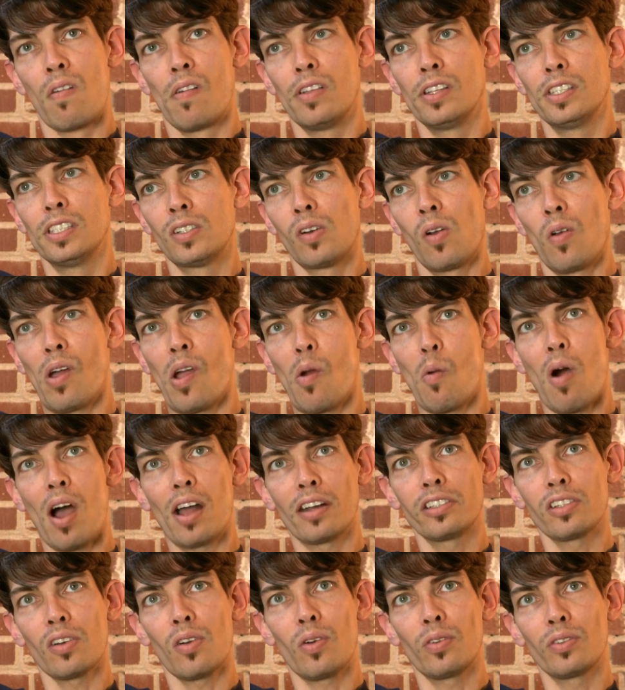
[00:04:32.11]
You can only
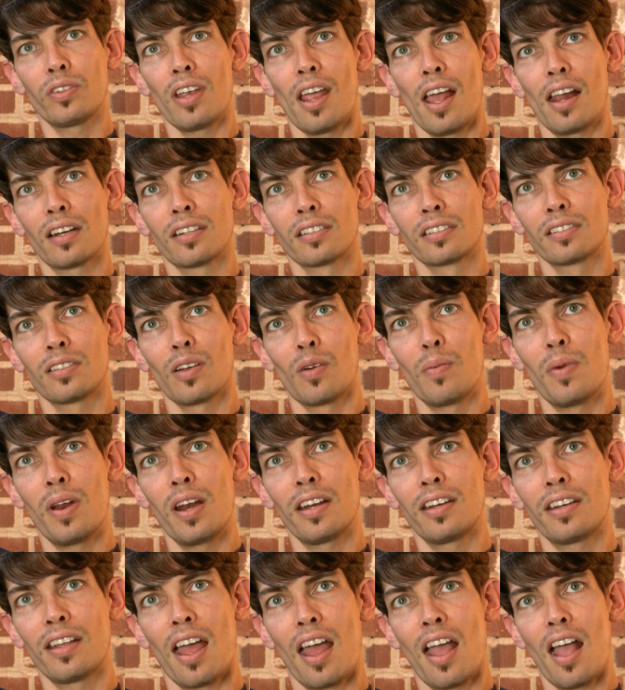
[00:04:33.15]
watch Old Yeller so
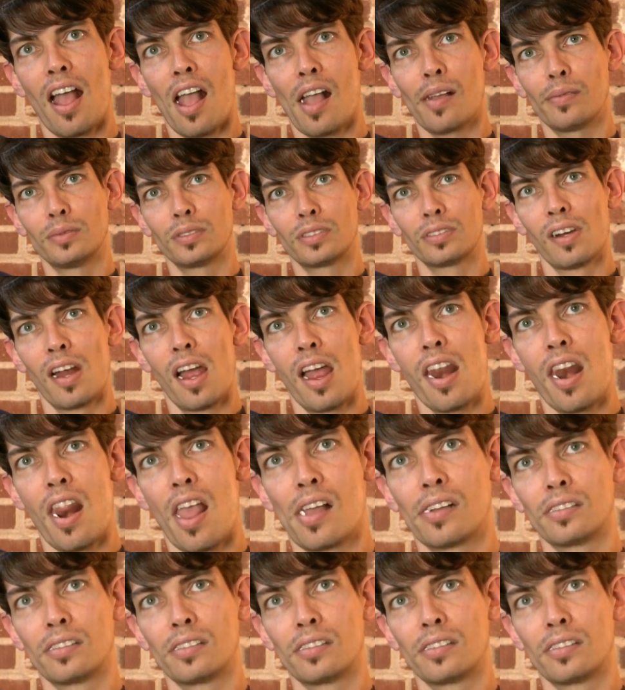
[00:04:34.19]
many times, right?